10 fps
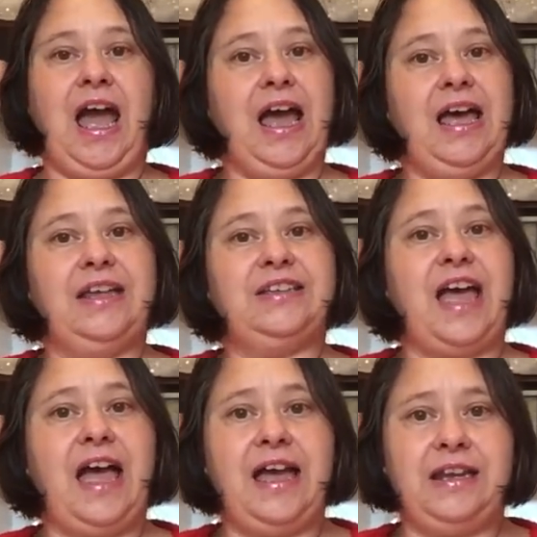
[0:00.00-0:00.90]
and
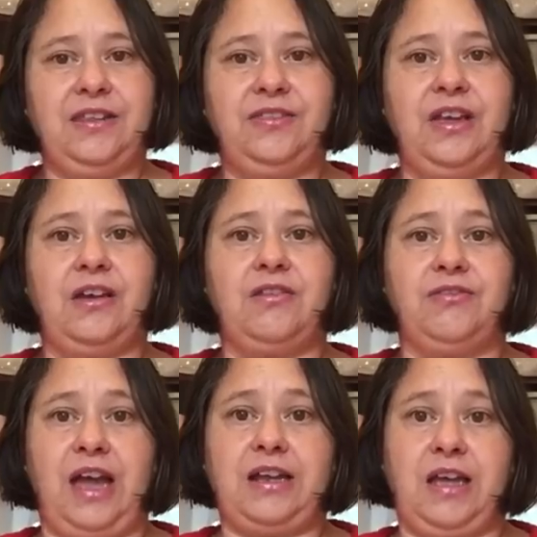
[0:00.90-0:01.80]
anything
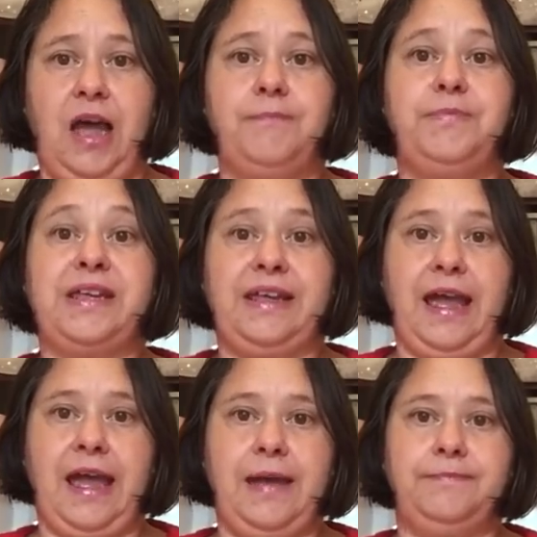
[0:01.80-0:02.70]
that can be
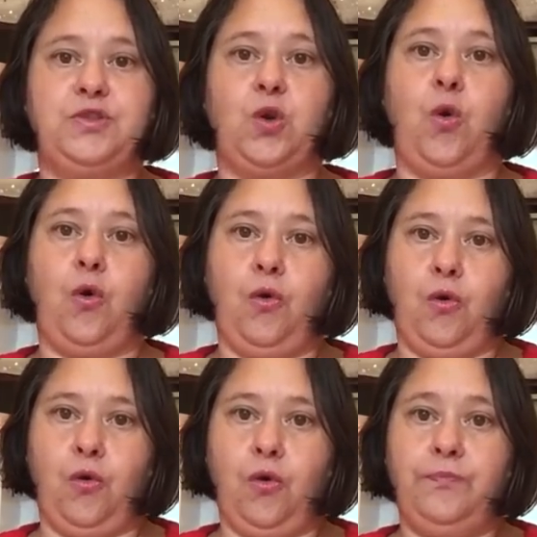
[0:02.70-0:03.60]
kept,
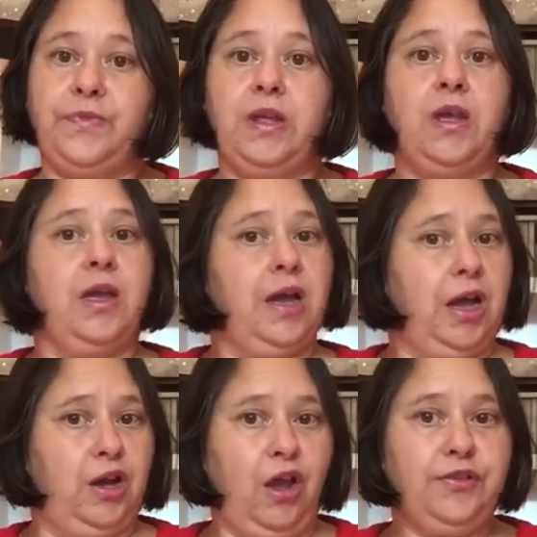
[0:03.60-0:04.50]
or
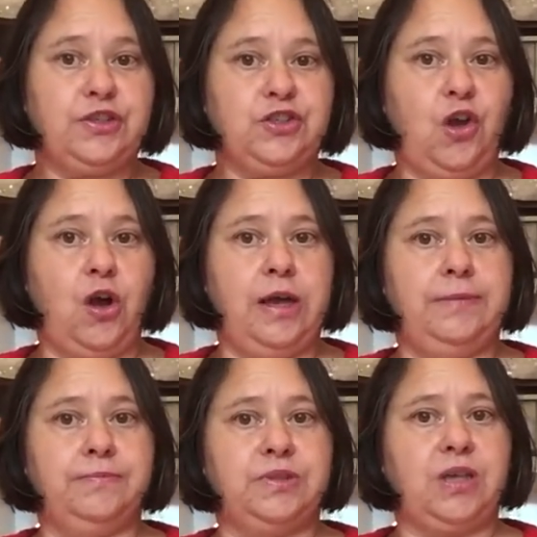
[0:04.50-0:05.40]
a lot of the
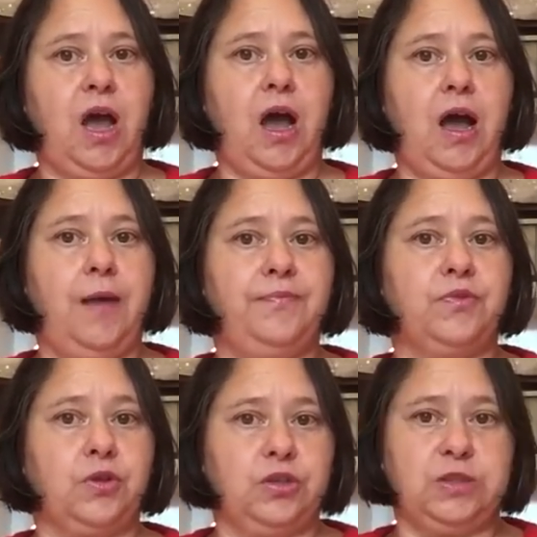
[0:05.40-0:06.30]
times
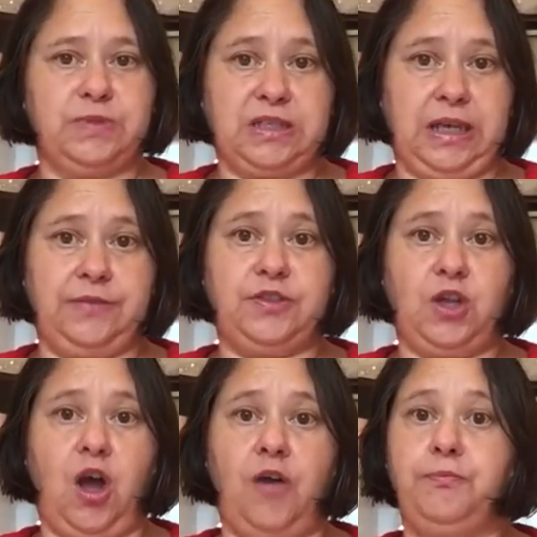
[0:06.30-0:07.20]
Christmas gifts
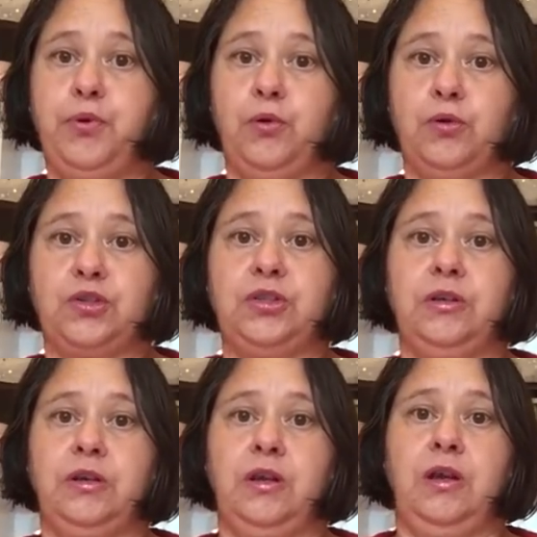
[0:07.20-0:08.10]
are put
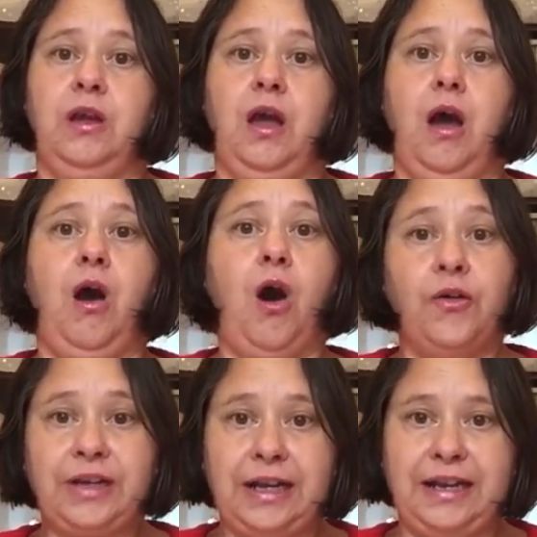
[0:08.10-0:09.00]

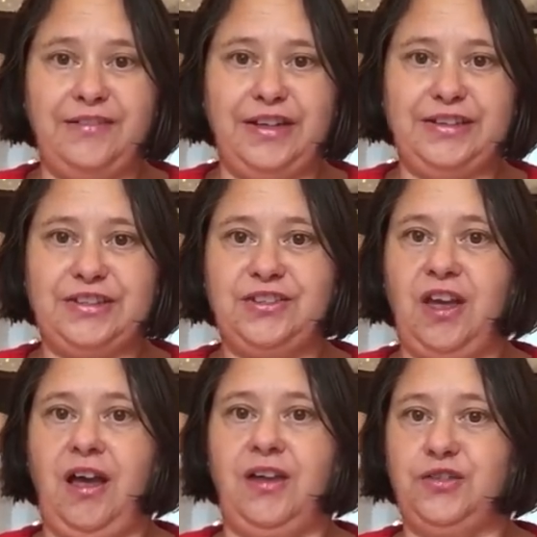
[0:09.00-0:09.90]
on clearance
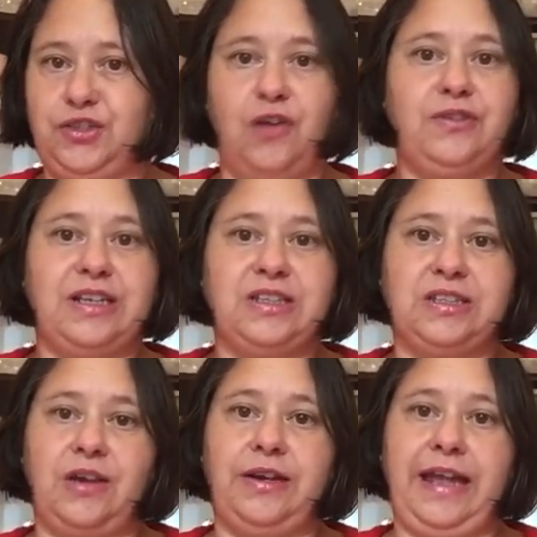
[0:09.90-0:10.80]
and don't
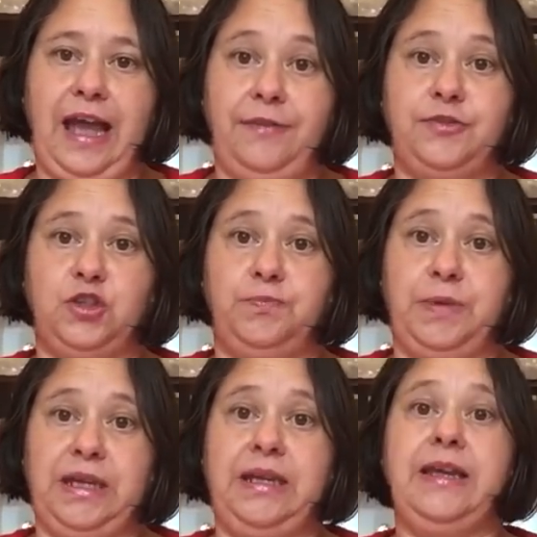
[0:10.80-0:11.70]
necessarily have to
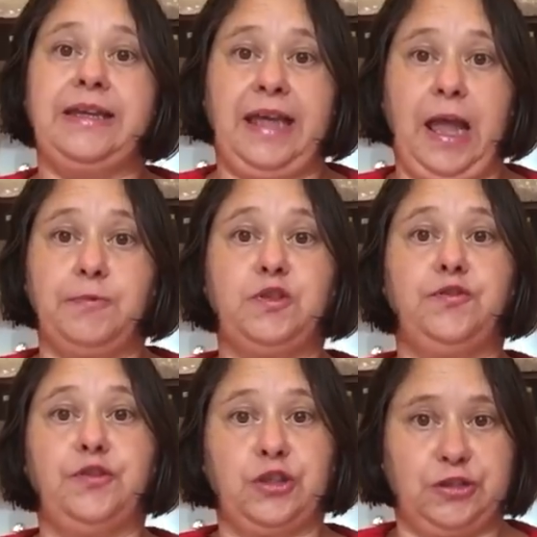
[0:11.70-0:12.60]
be kept
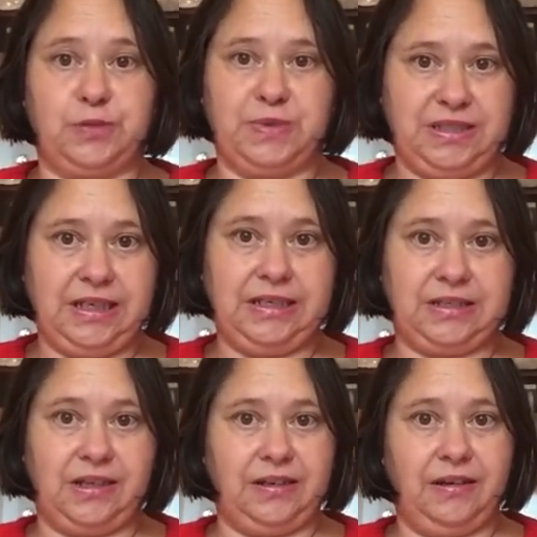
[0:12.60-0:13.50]
for the Christmas
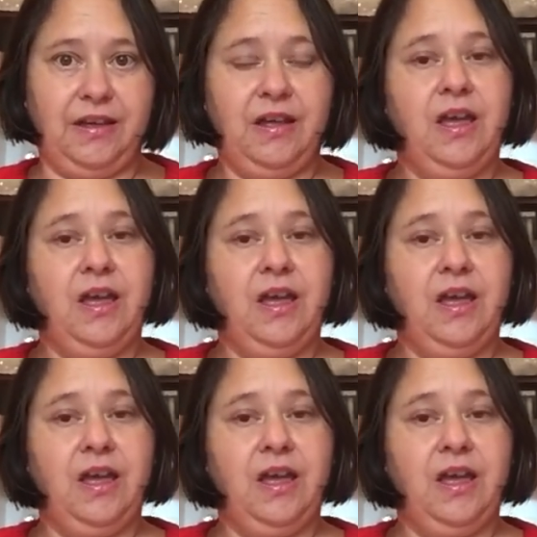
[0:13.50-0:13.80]
season.